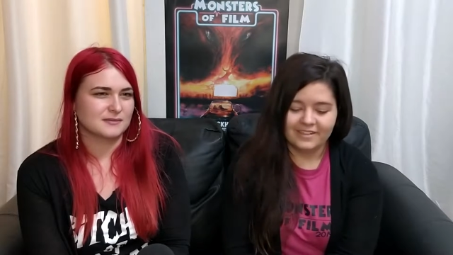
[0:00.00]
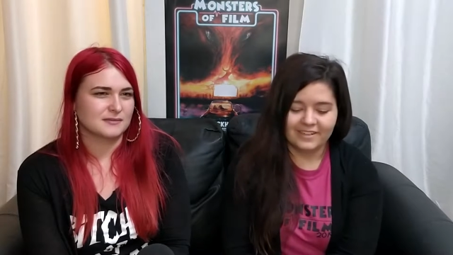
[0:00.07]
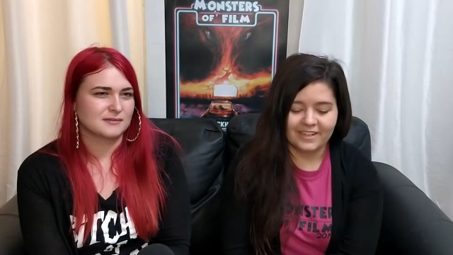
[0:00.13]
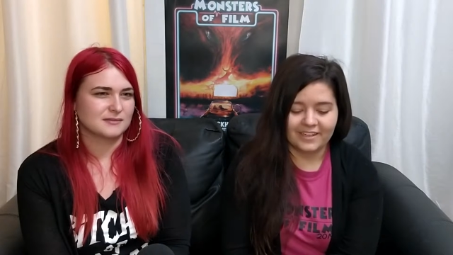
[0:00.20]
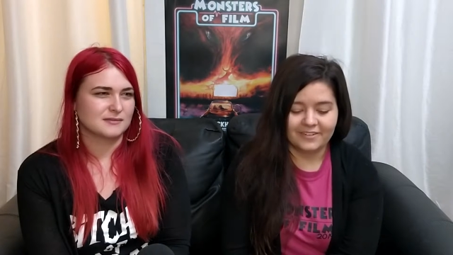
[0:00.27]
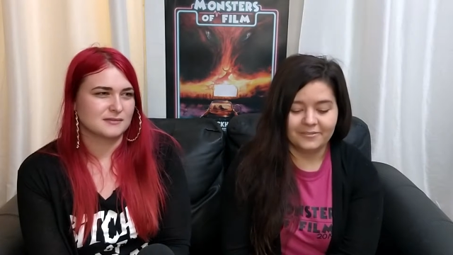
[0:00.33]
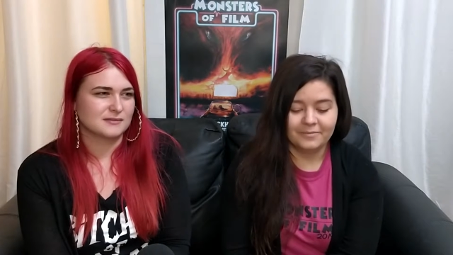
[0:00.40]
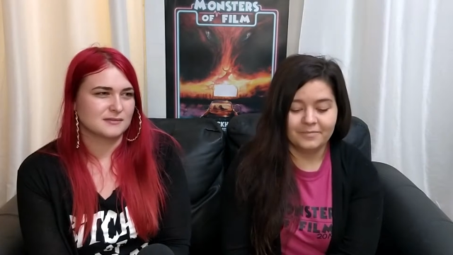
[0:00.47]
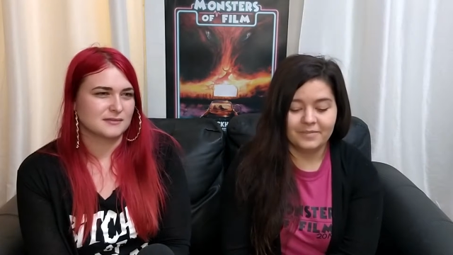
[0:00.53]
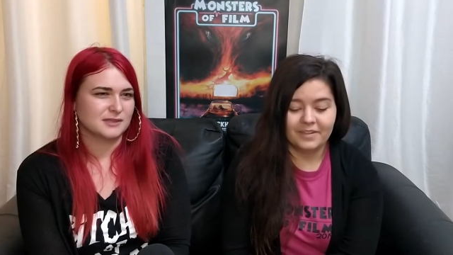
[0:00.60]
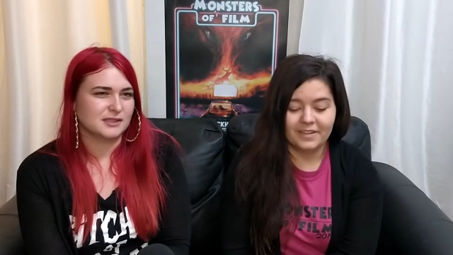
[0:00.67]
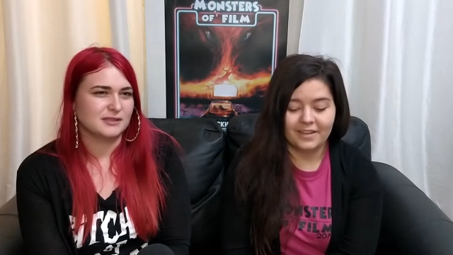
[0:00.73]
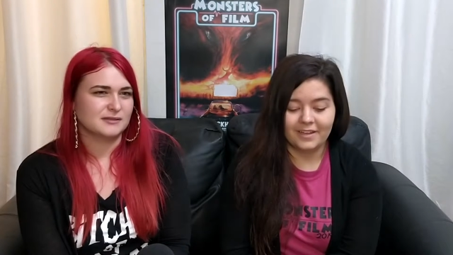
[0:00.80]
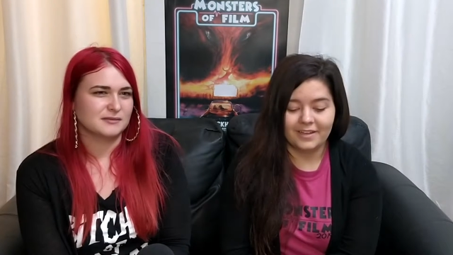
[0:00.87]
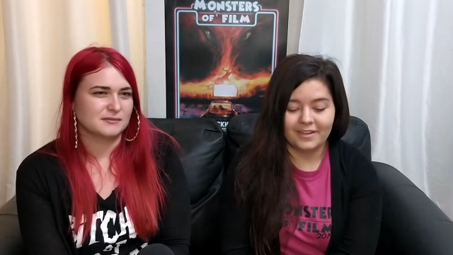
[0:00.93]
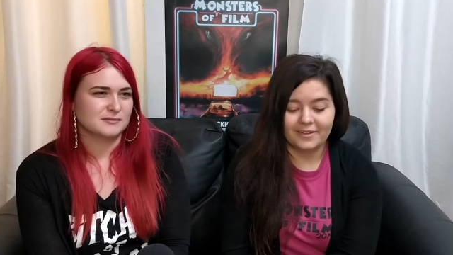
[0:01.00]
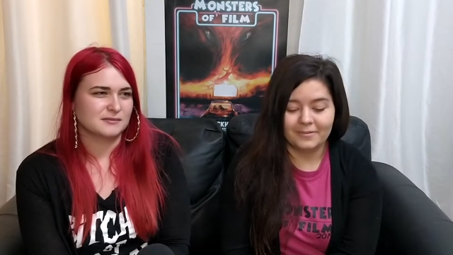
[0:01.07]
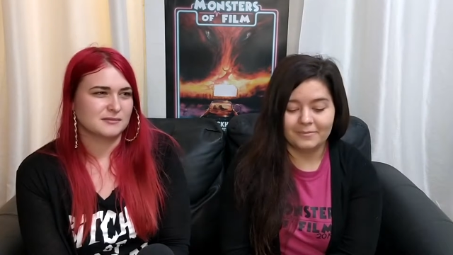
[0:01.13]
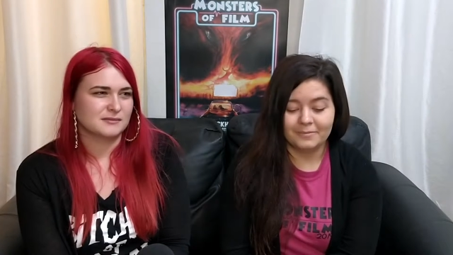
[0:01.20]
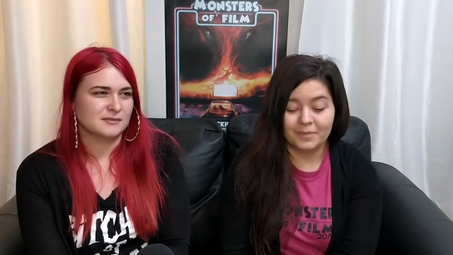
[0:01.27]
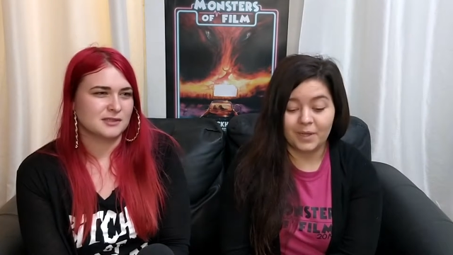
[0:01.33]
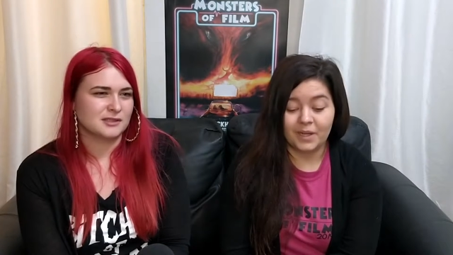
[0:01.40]
Speaker 1: Now. Yeah.
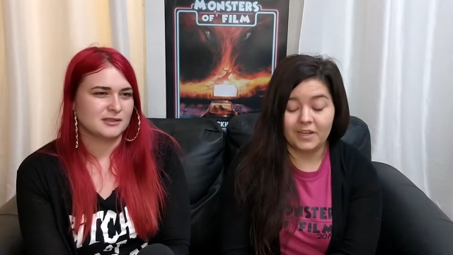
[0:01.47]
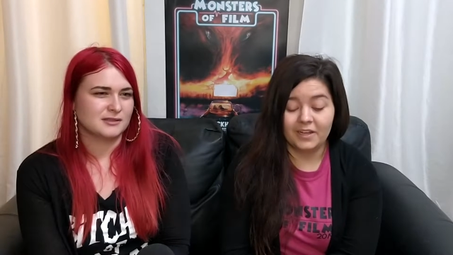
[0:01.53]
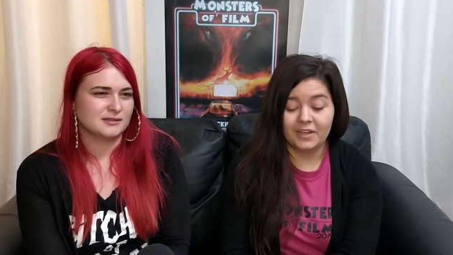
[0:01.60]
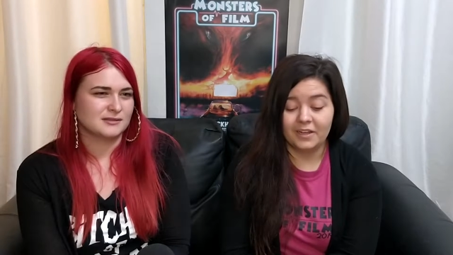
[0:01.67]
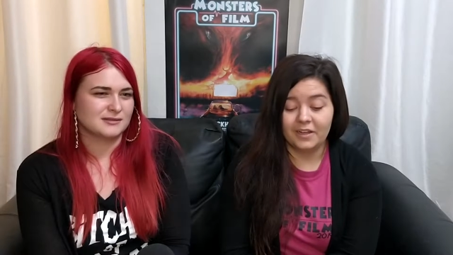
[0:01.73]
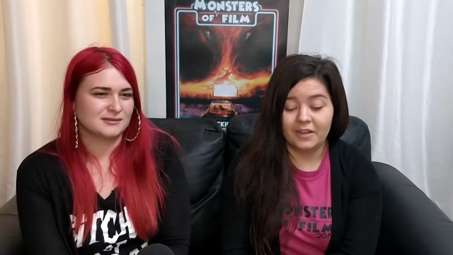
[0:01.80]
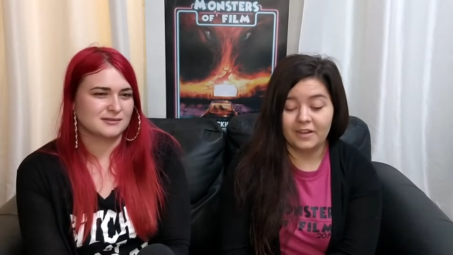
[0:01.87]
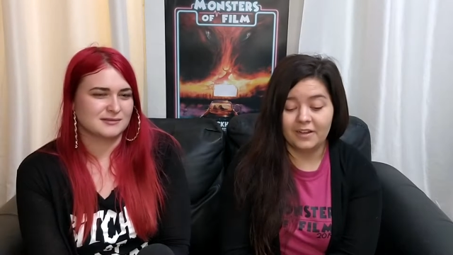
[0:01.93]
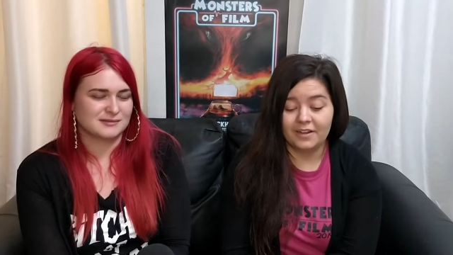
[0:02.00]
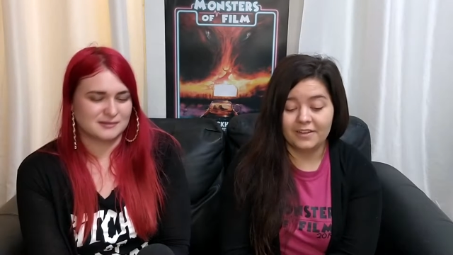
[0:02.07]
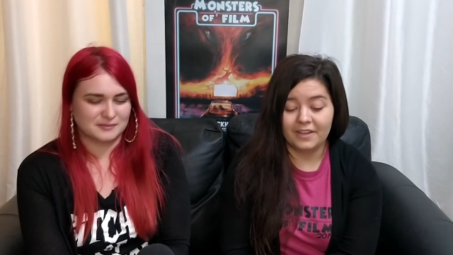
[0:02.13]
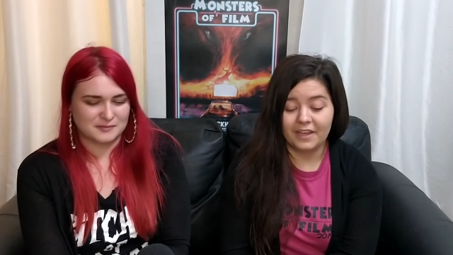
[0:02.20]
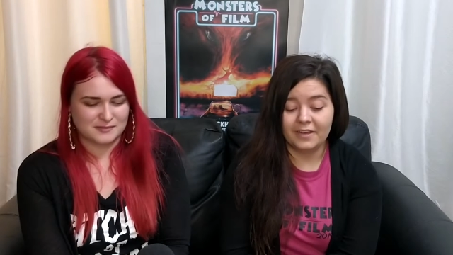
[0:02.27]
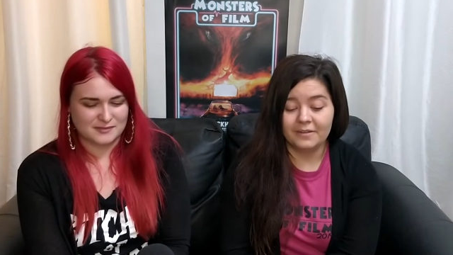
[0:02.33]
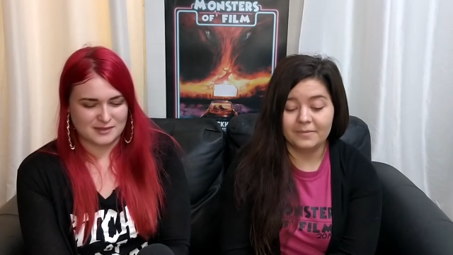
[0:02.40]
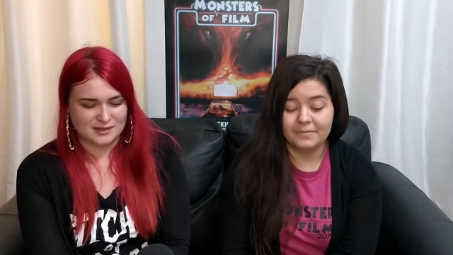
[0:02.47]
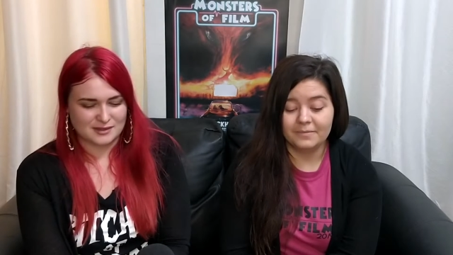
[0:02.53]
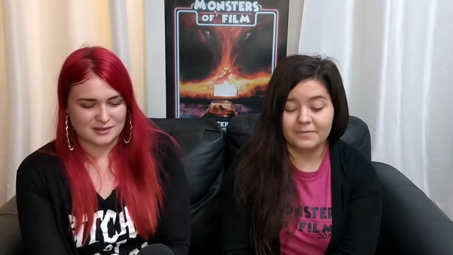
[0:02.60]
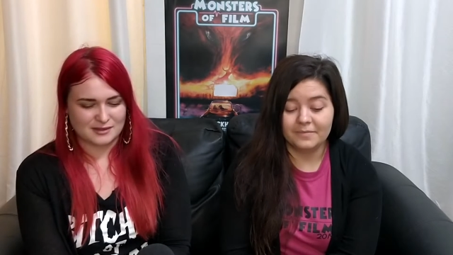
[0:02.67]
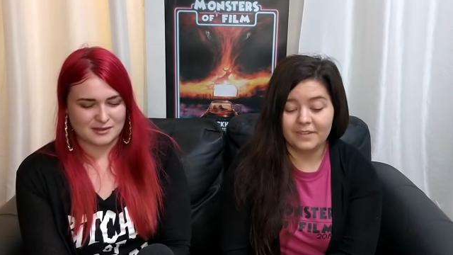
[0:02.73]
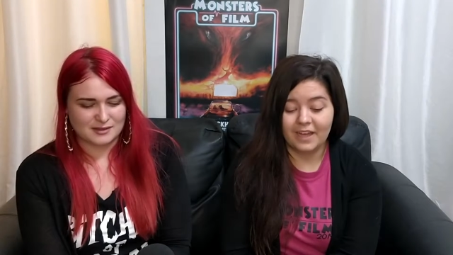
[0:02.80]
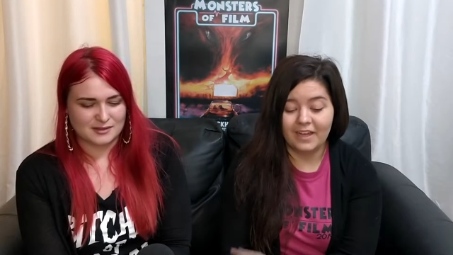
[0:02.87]
Um, but uh, yeah,
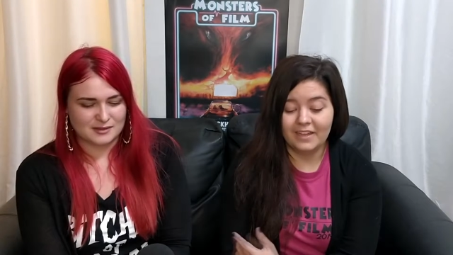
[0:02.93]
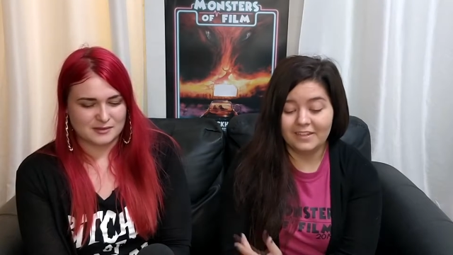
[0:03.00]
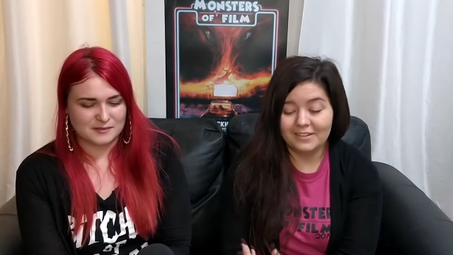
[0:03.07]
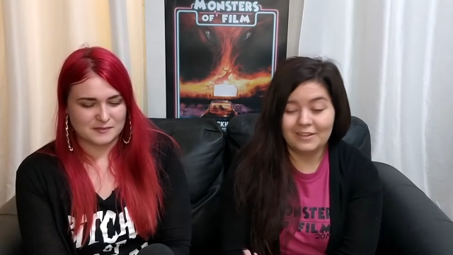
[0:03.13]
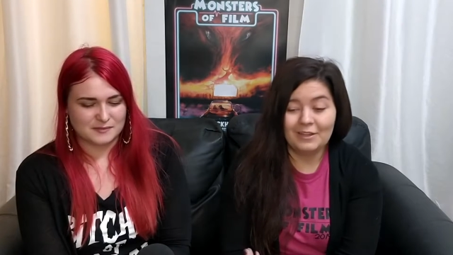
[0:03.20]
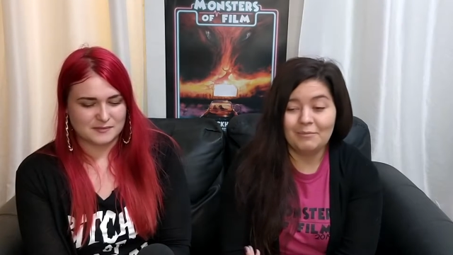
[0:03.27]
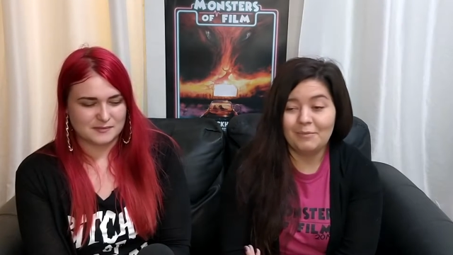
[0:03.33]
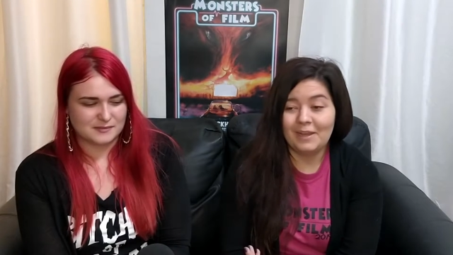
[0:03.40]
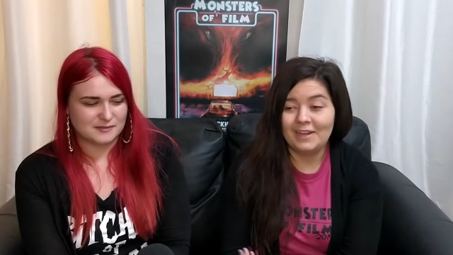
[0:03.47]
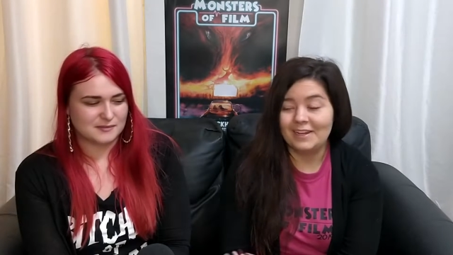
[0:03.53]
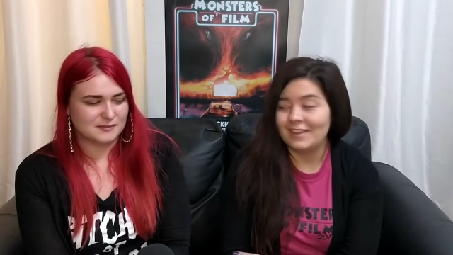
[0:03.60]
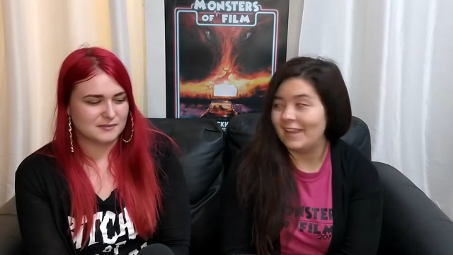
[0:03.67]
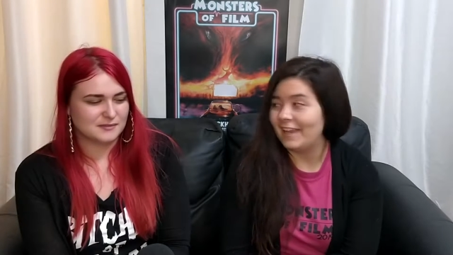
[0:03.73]
I it made it